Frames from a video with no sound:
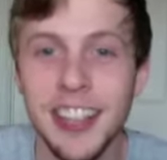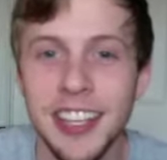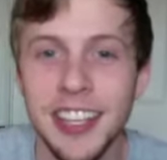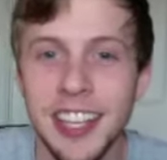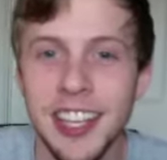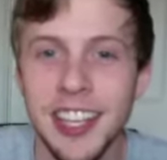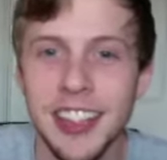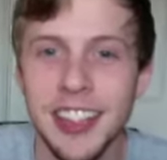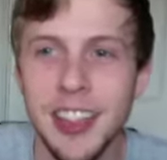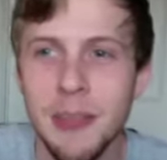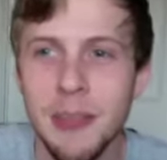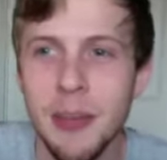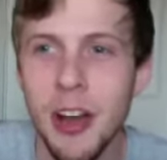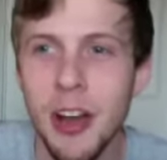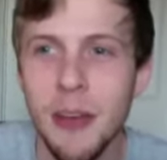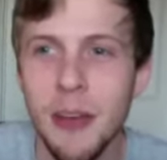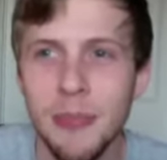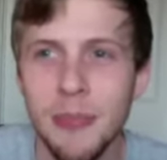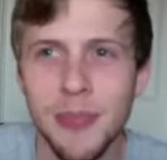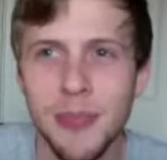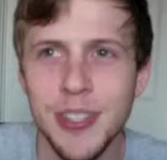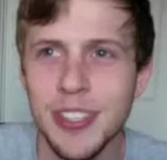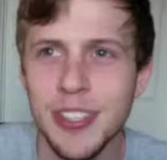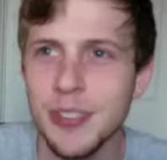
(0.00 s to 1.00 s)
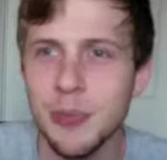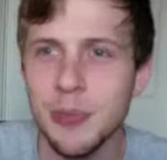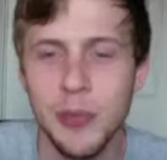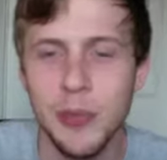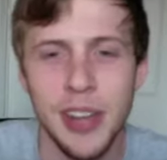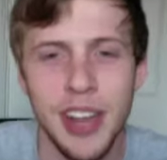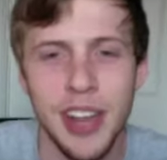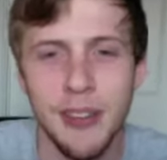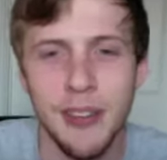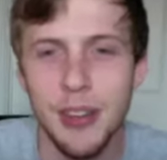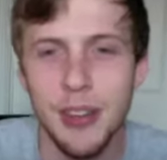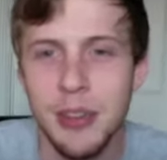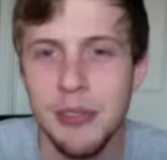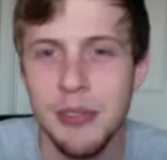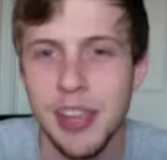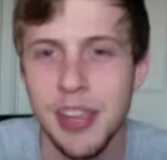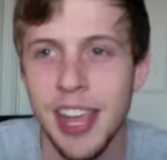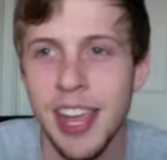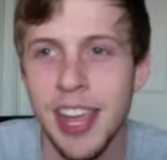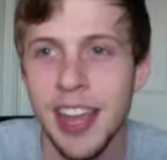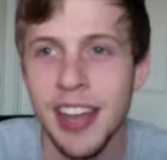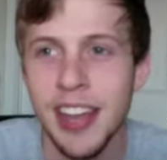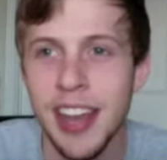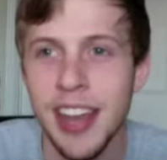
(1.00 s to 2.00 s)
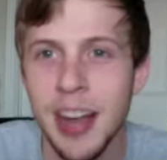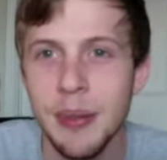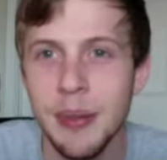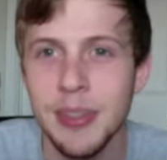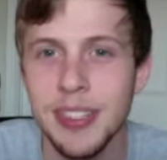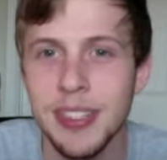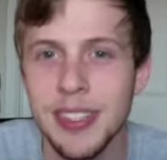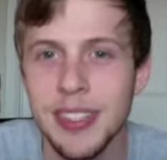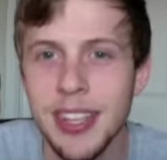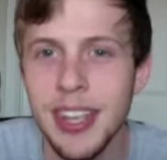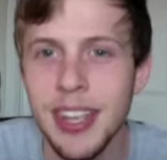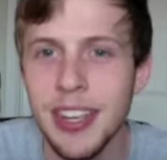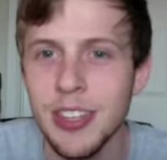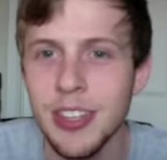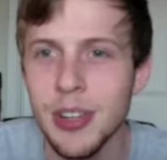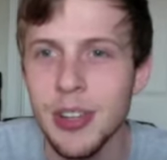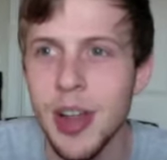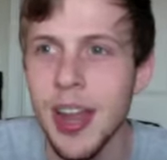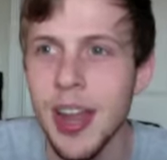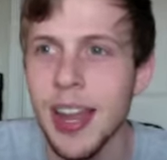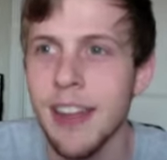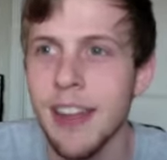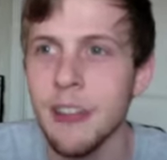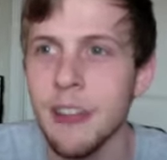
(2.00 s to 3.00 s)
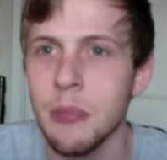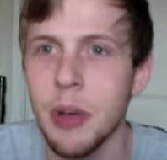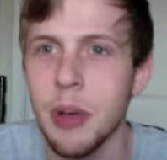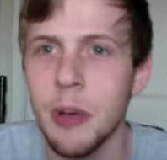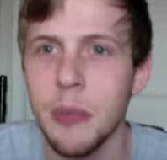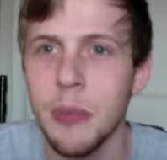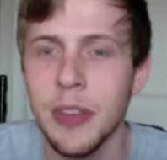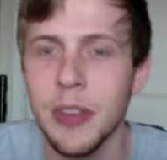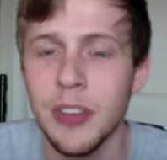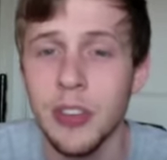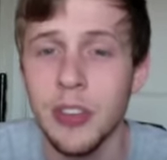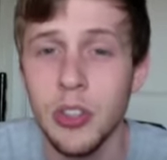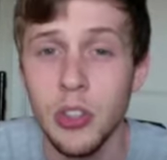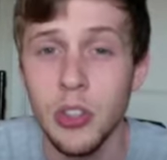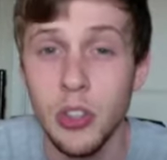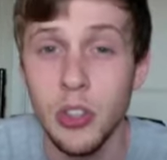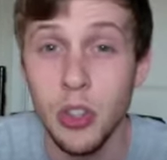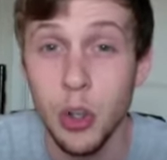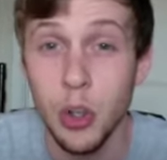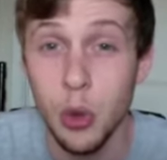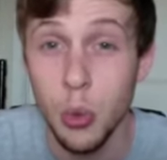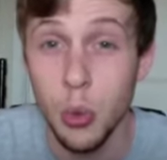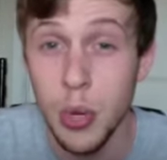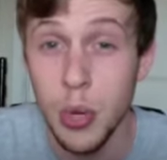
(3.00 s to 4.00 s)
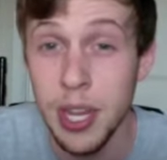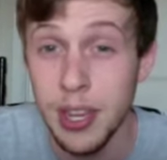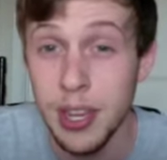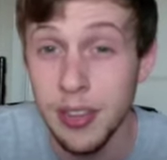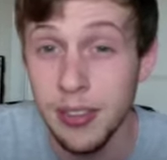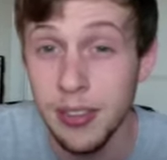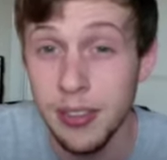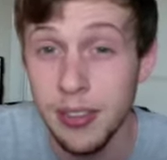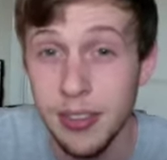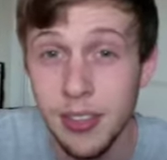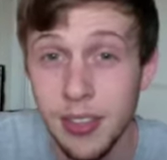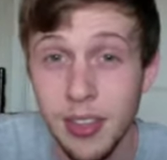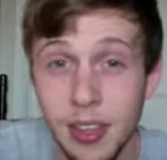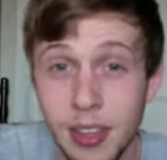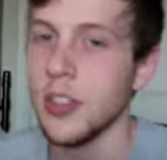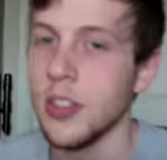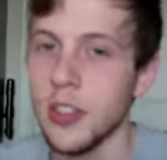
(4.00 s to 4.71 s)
Get them up just whenever you can. I would say try to have them up in 2 weeks.